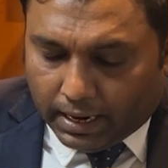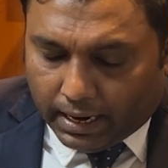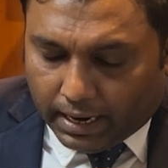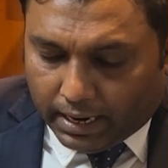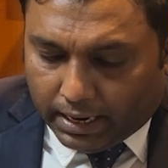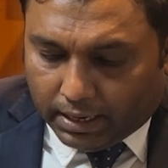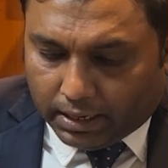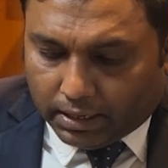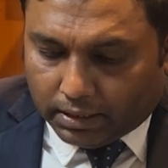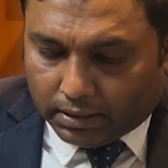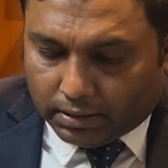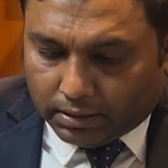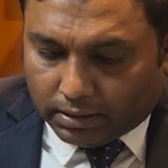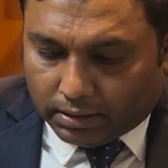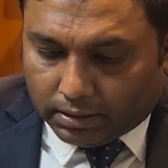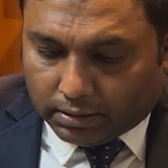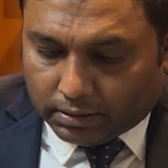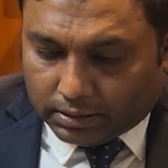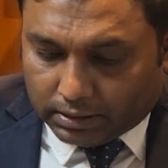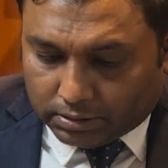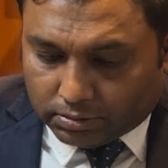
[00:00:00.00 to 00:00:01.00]
and
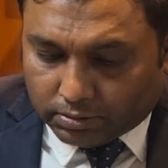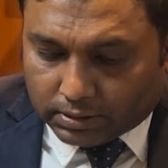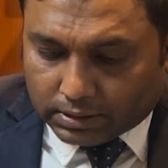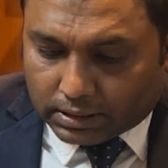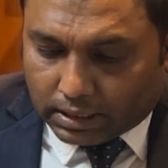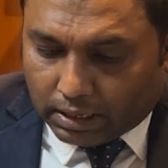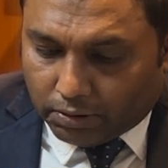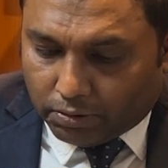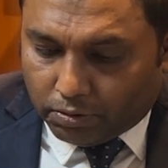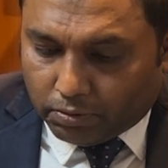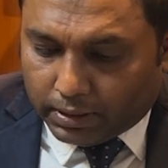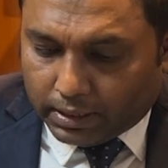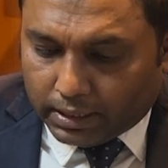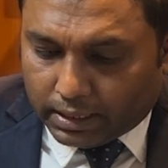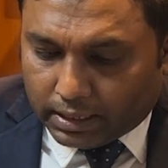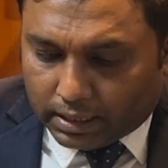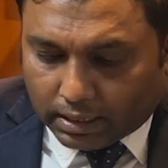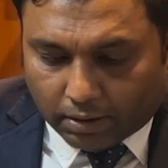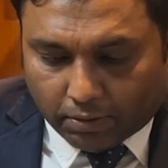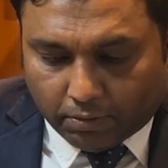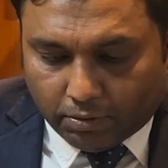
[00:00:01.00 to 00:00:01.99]
this was round 1
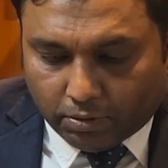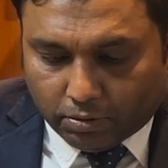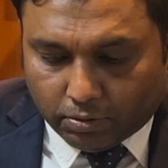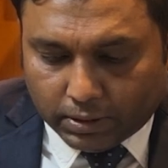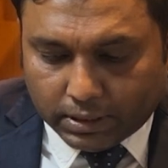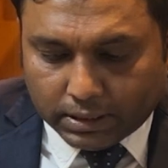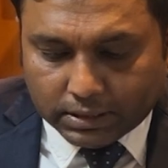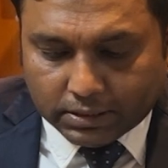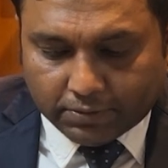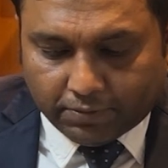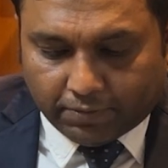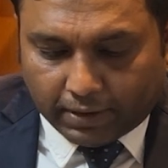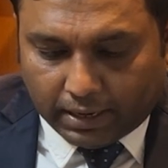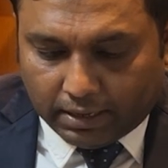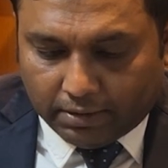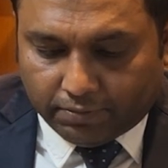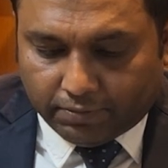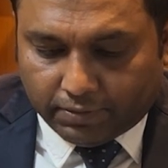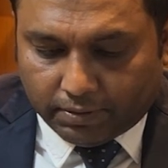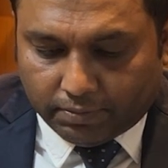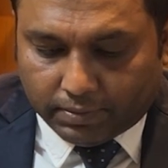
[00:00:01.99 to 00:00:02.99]
and round 2 is
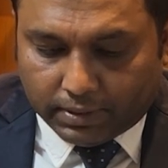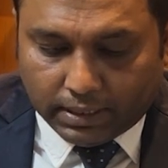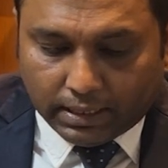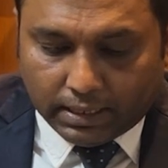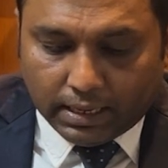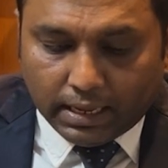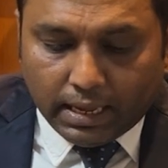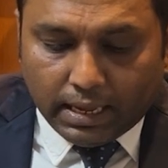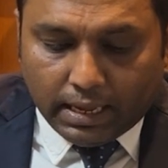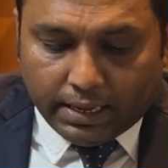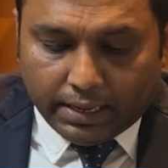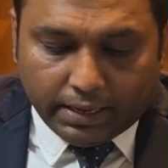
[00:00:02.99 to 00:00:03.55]
550.